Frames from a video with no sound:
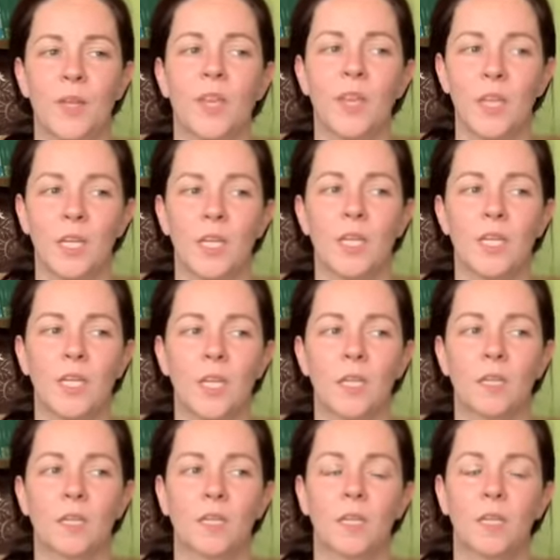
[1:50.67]
thinking
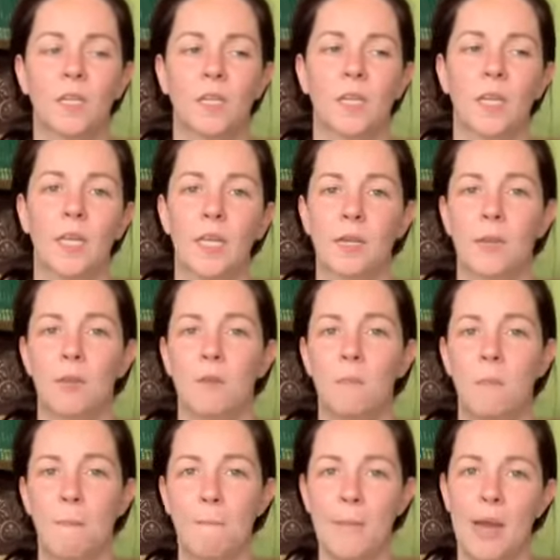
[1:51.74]
in
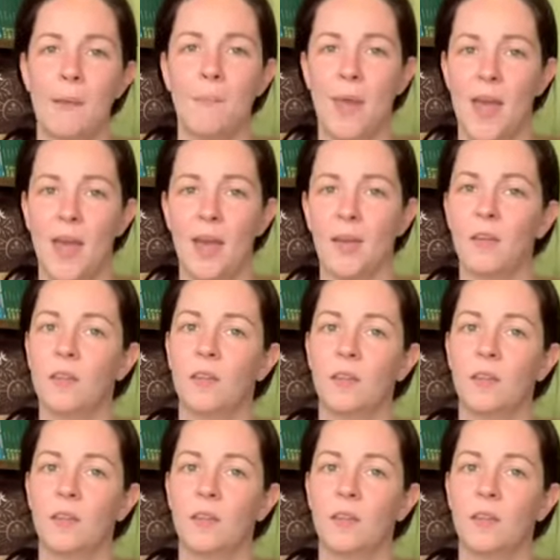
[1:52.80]
my path,